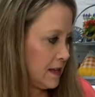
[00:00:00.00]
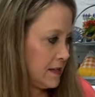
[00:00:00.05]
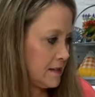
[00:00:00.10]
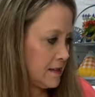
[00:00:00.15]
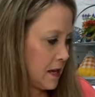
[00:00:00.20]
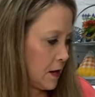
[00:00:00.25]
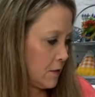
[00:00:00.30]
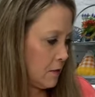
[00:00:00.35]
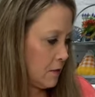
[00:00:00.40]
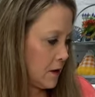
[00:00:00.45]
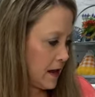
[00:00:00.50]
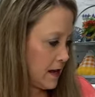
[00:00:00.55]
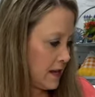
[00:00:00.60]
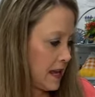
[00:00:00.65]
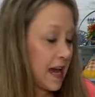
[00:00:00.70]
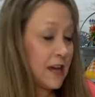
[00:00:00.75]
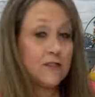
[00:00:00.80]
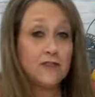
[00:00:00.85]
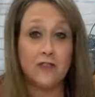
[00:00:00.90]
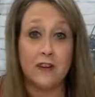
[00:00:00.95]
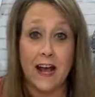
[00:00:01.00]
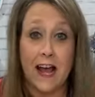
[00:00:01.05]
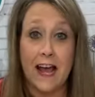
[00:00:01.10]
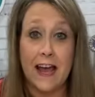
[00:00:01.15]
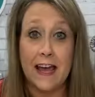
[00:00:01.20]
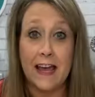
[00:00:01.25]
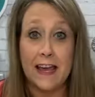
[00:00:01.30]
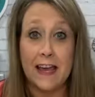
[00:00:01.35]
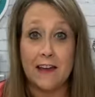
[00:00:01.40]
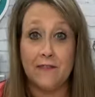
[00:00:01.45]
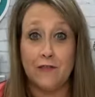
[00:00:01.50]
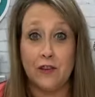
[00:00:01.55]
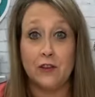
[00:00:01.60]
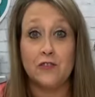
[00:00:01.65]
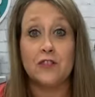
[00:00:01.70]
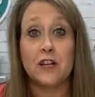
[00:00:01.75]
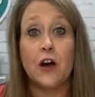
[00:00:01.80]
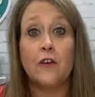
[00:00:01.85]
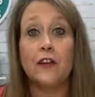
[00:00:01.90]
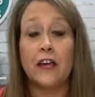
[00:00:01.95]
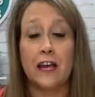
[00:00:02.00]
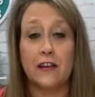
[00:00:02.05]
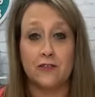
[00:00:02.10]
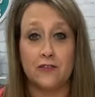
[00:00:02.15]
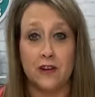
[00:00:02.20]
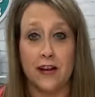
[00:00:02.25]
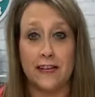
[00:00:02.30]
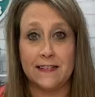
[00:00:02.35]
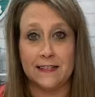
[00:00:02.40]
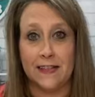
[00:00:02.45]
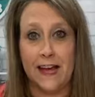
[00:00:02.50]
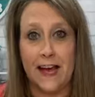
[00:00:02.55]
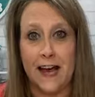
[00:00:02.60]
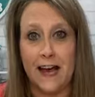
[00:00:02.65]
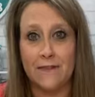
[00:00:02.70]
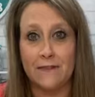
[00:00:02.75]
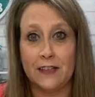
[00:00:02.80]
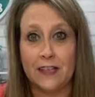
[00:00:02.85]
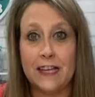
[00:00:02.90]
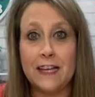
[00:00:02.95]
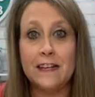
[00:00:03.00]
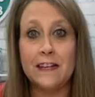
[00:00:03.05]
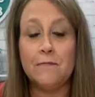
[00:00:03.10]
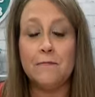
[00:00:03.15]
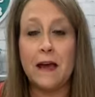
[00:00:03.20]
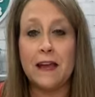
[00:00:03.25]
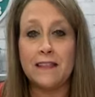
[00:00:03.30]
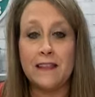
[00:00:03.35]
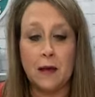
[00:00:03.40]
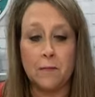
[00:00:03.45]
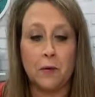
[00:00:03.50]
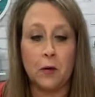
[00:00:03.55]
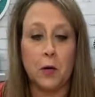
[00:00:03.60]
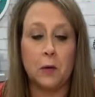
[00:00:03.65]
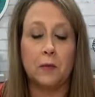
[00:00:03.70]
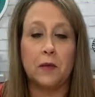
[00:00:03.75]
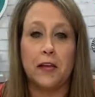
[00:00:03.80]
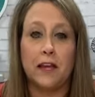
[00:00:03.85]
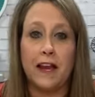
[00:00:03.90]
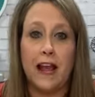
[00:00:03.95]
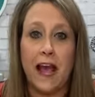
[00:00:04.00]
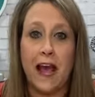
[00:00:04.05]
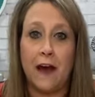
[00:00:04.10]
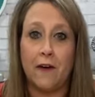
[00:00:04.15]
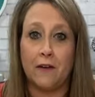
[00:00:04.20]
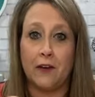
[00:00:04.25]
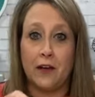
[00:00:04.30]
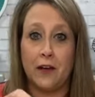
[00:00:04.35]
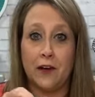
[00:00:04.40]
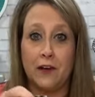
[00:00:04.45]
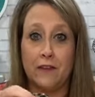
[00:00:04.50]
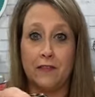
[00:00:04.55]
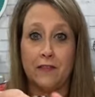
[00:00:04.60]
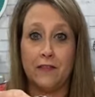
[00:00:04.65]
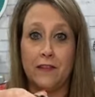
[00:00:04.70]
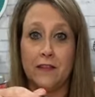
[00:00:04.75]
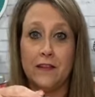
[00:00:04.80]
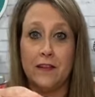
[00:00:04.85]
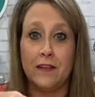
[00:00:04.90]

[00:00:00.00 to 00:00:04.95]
So yesterday, if you saw yesterday's live, Lindy made that pumpkin out of